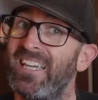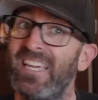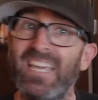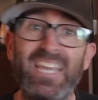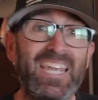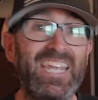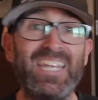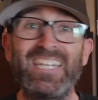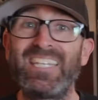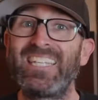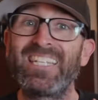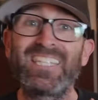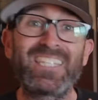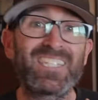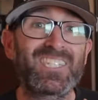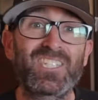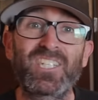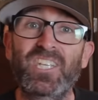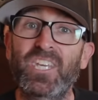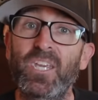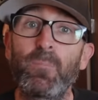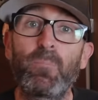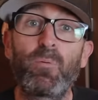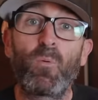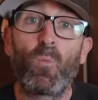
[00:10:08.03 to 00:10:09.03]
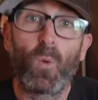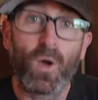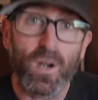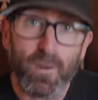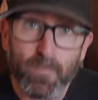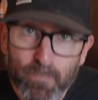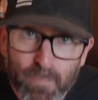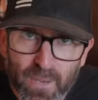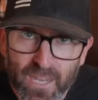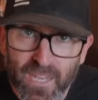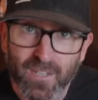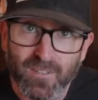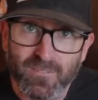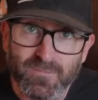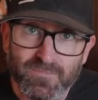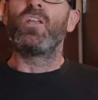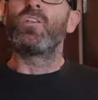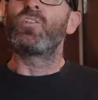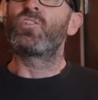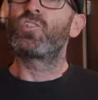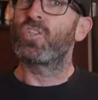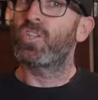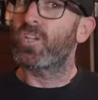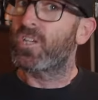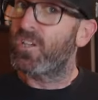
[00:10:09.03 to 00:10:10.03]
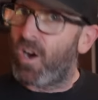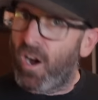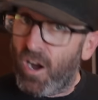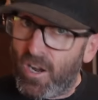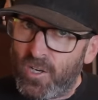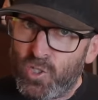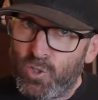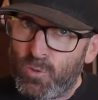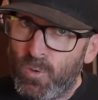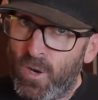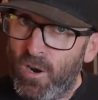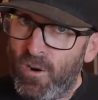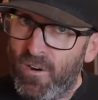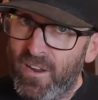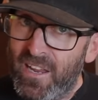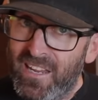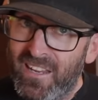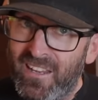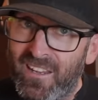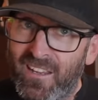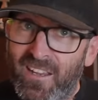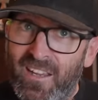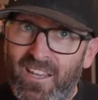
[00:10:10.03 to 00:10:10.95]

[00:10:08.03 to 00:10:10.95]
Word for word: He didn't skimp one bit. To the contrary,